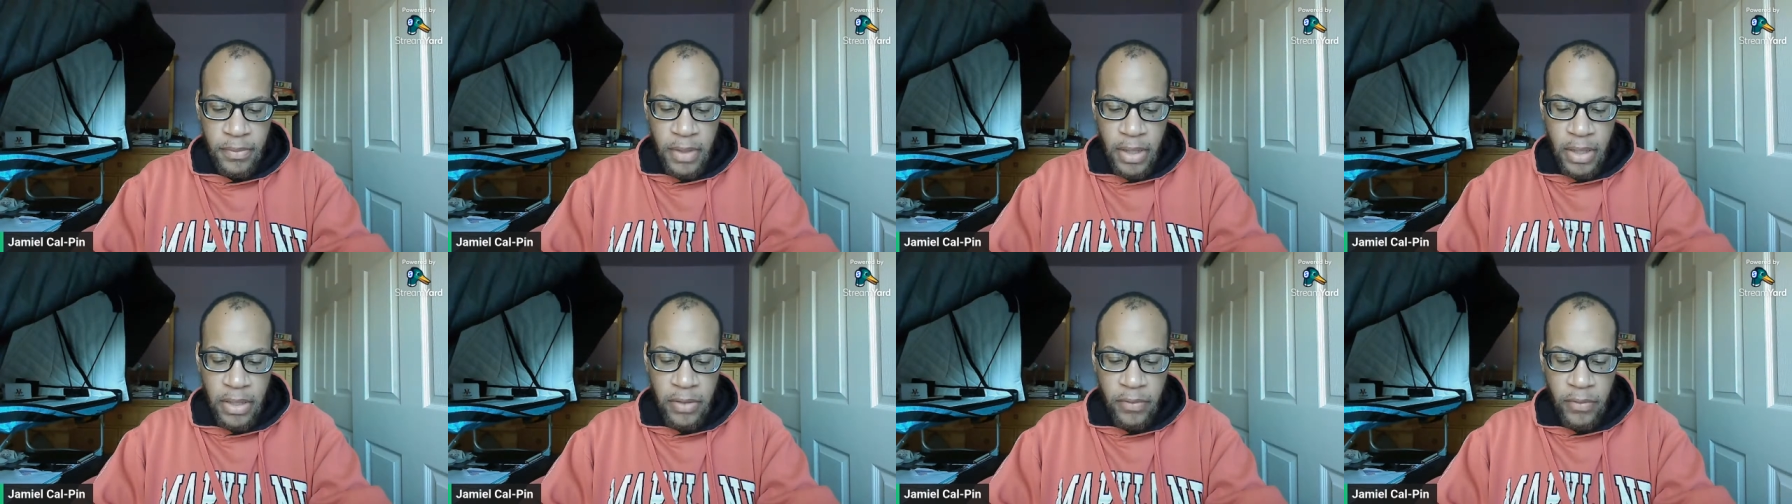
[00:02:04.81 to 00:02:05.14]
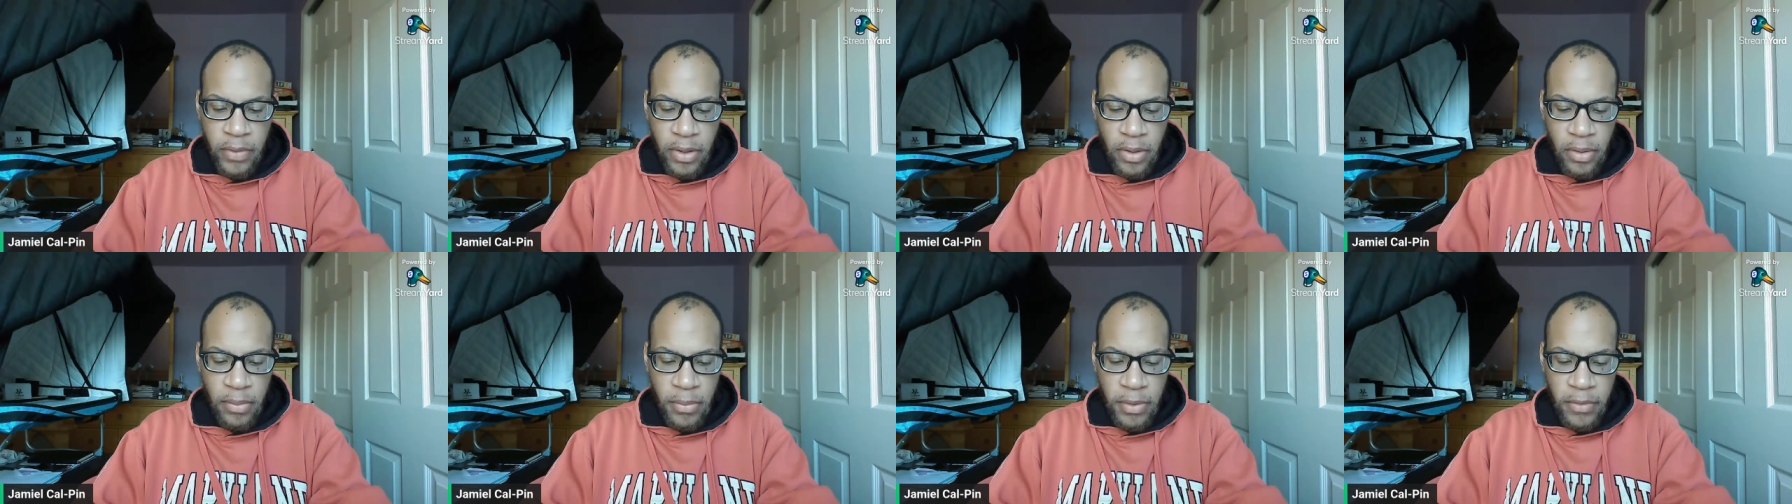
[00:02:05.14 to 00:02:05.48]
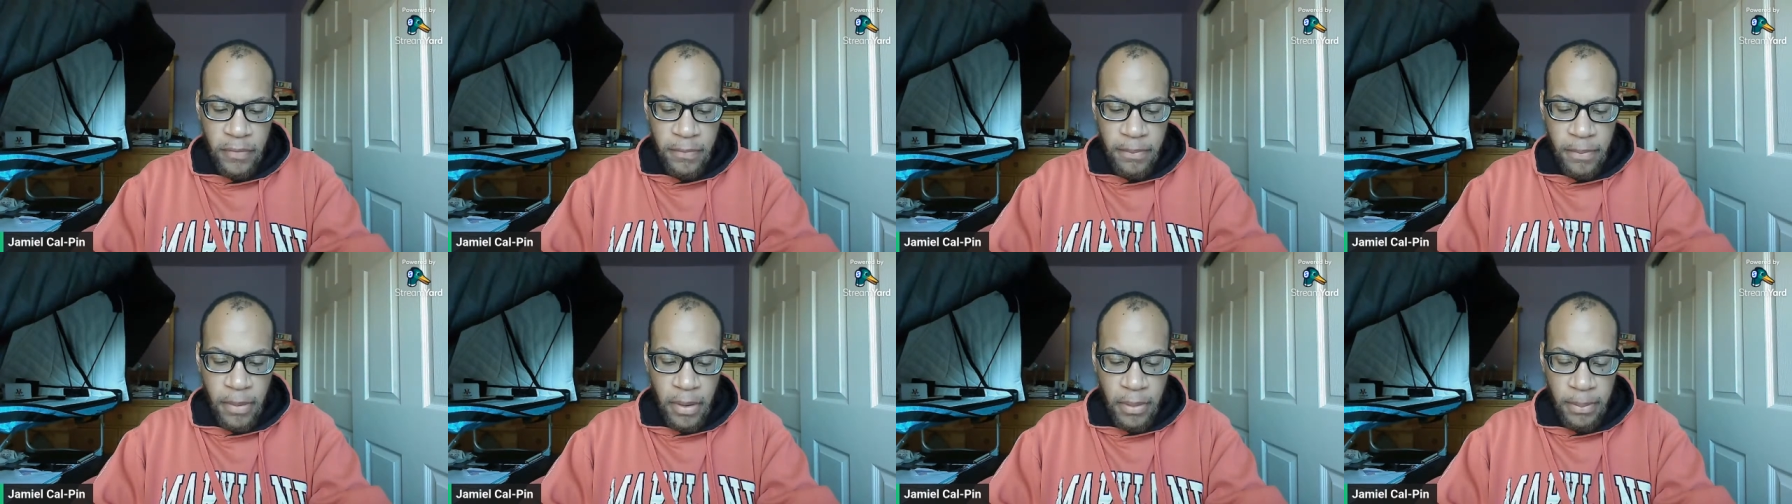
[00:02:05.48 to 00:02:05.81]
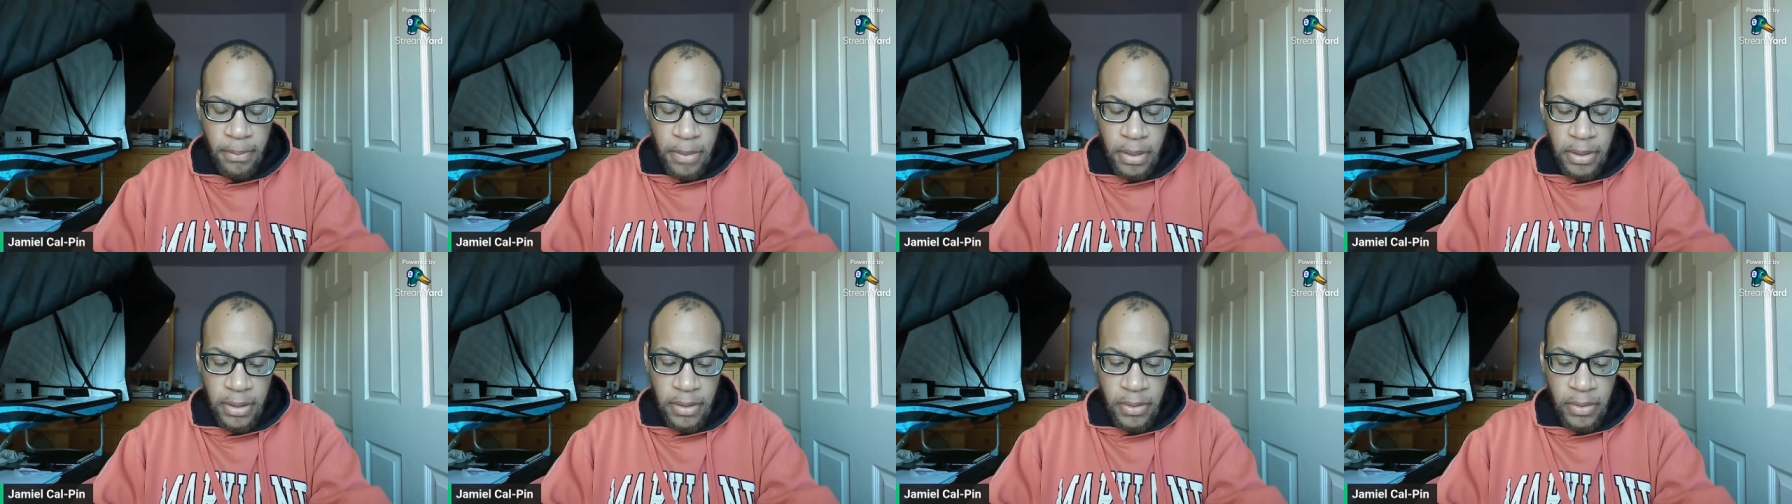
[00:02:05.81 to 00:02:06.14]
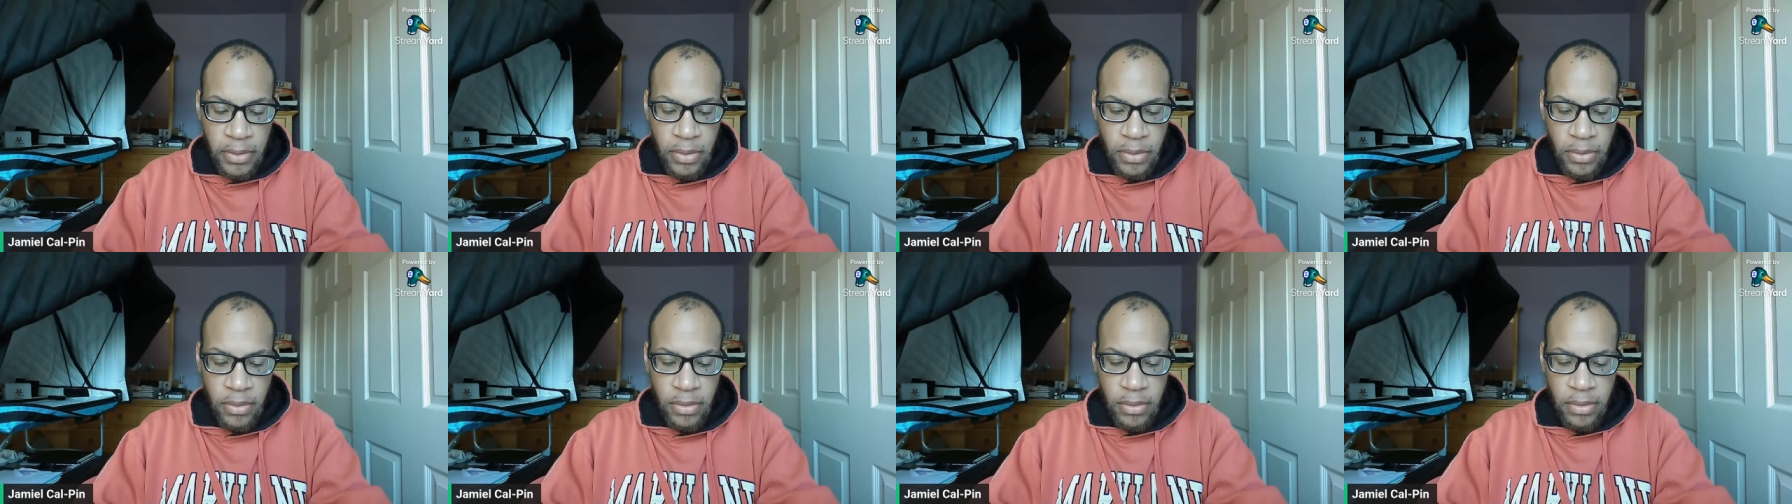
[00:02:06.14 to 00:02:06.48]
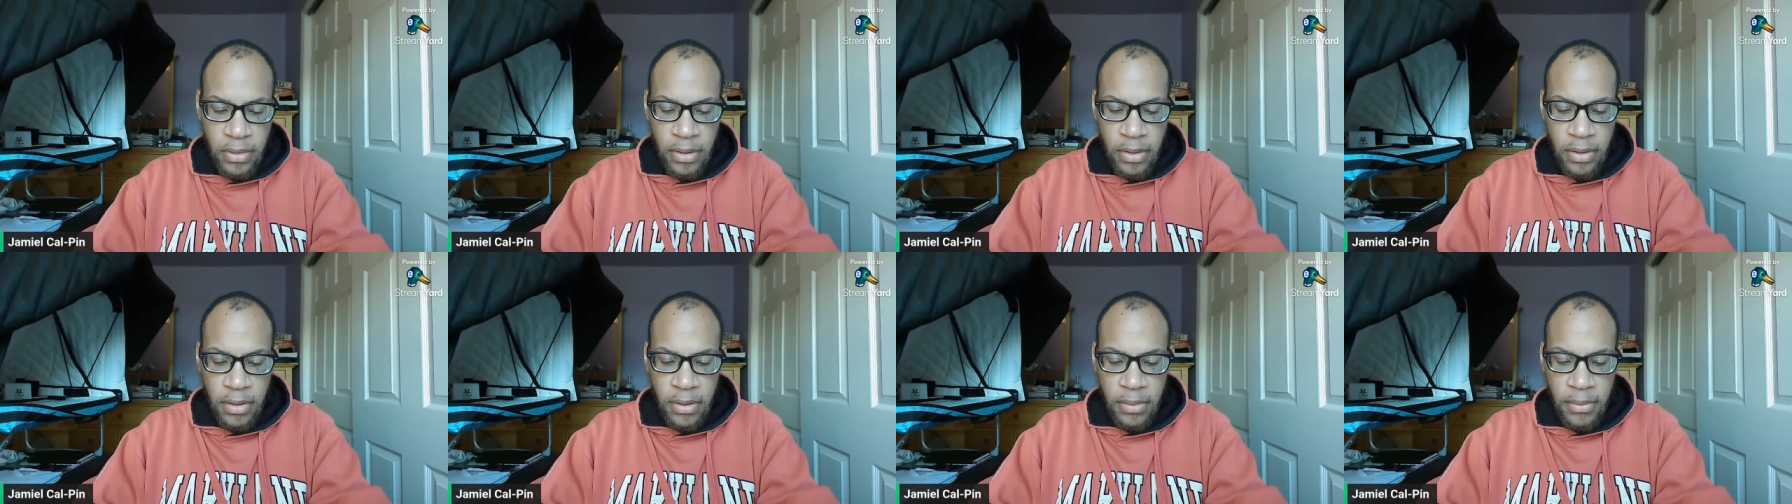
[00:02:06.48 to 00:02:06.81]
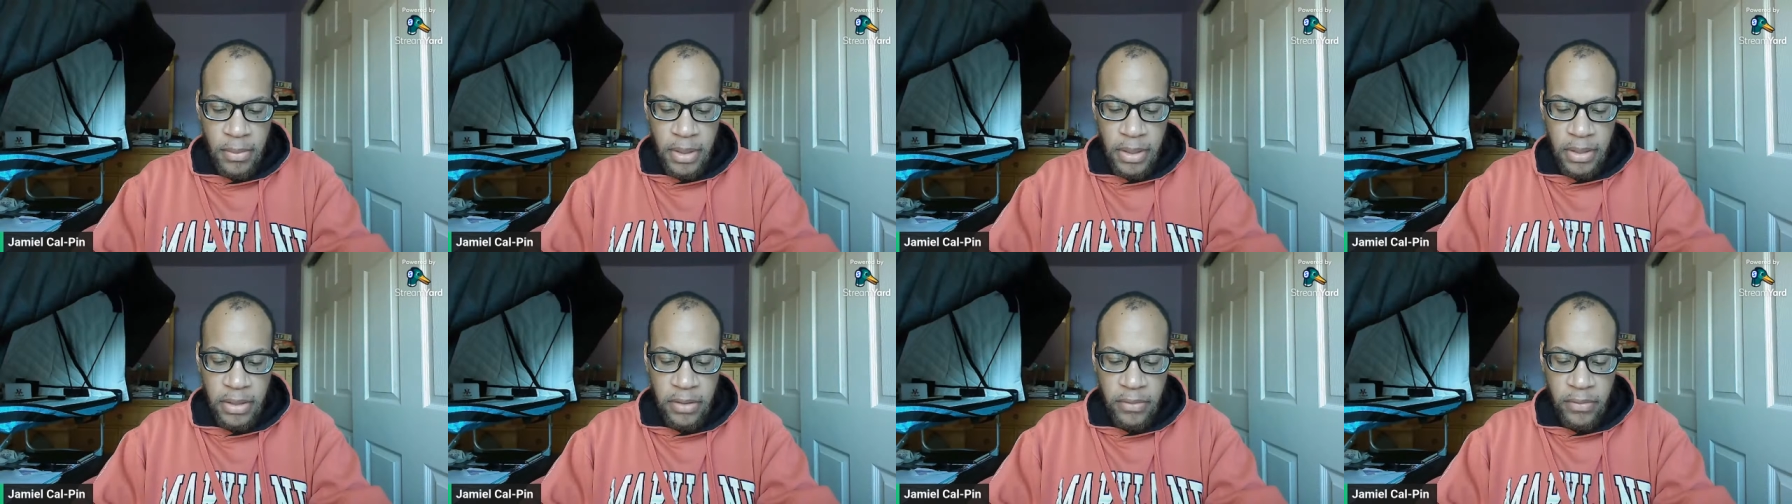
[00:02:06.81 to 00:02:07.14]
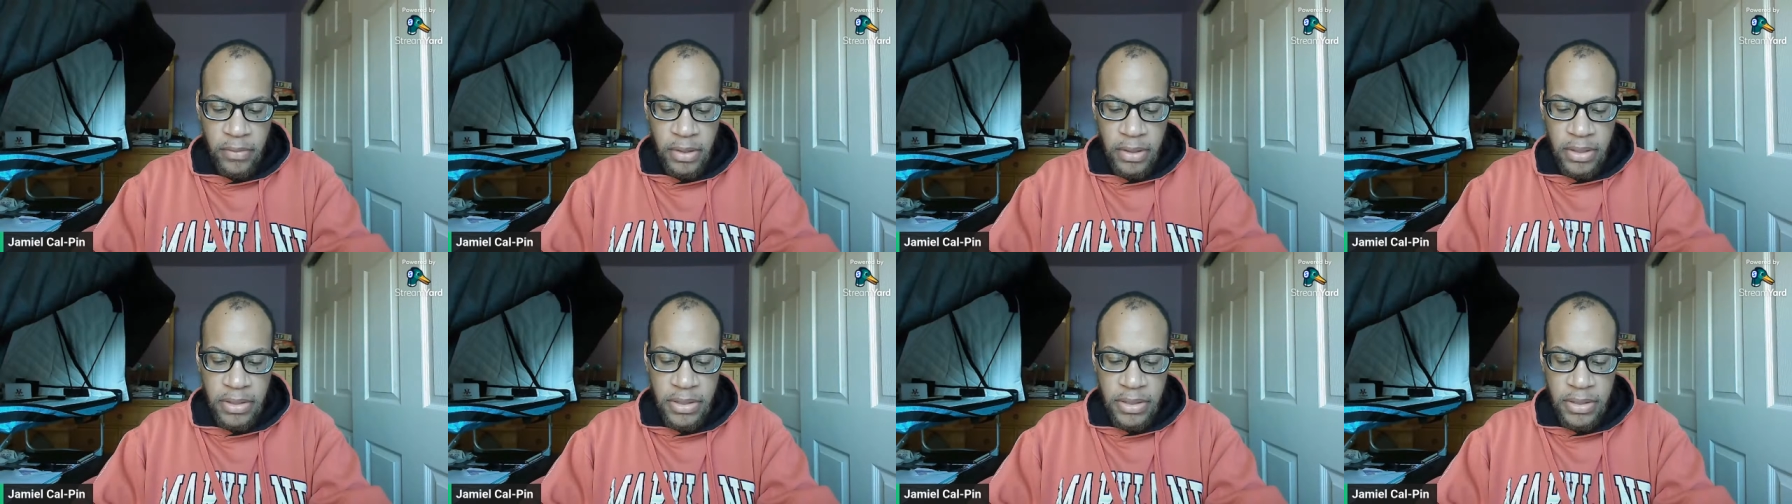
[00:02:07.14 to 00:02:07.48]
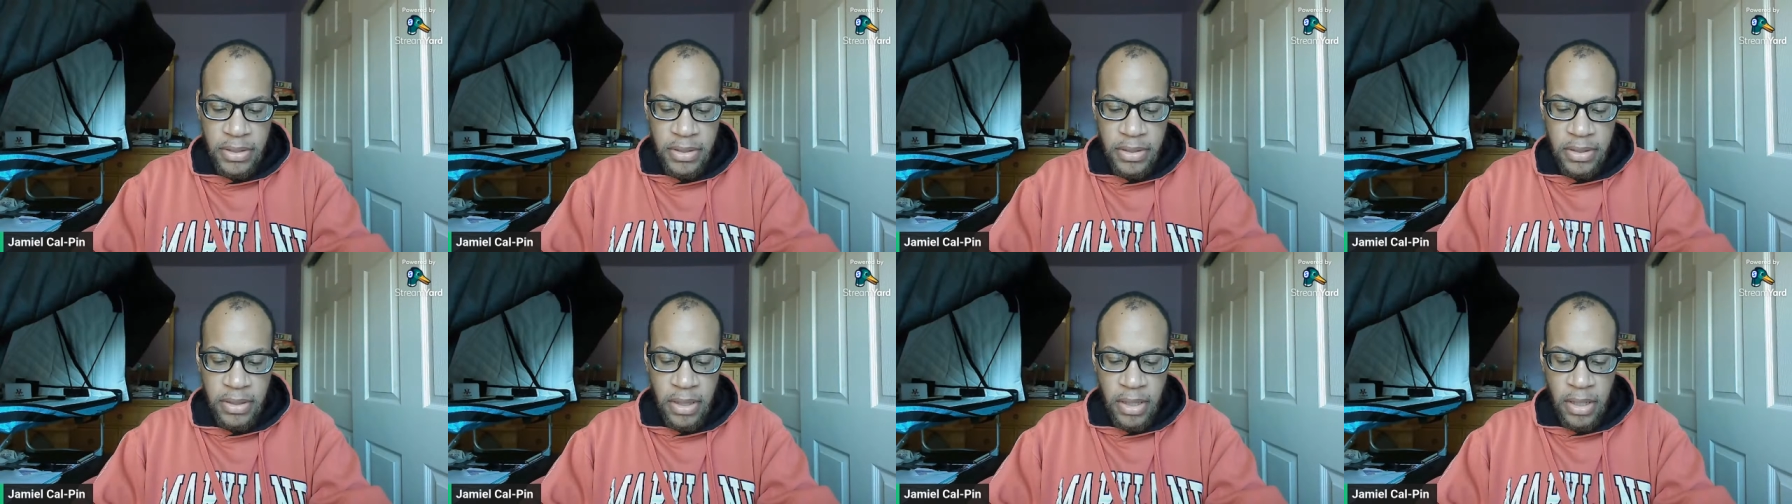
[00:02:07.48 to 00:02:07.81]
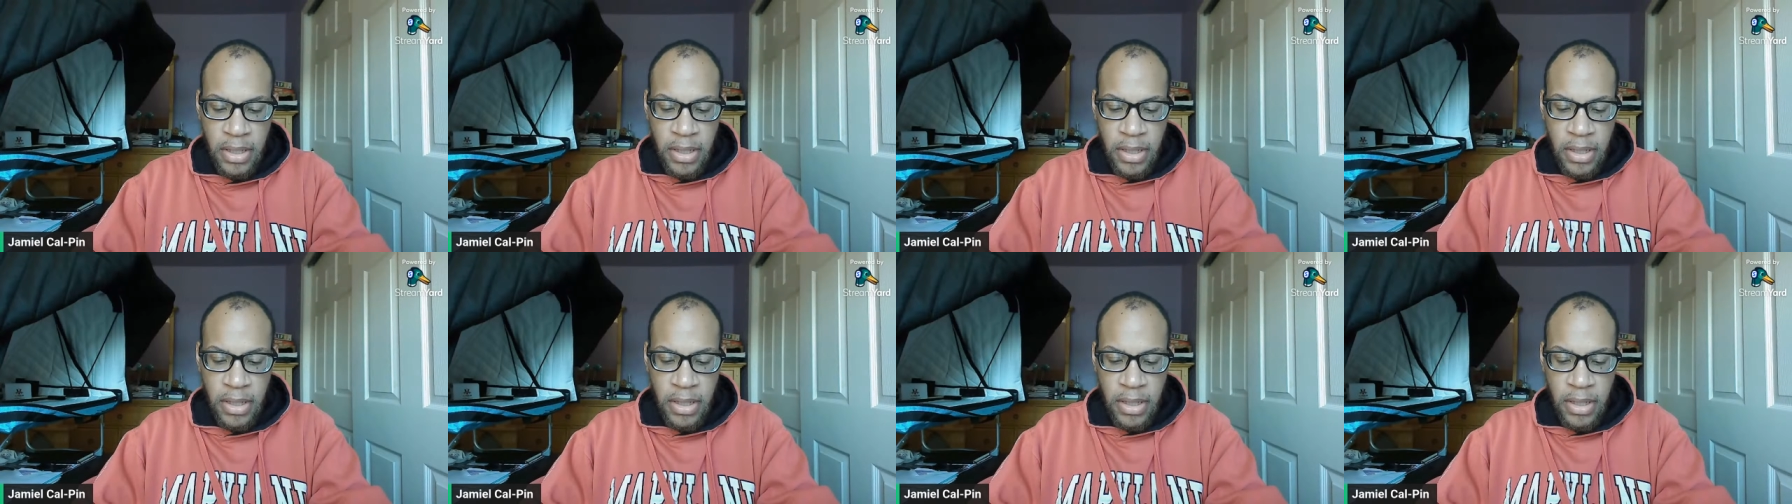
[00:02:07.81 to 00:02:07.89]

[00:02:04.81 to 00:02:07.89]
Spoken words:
In the realm of political, among the religious,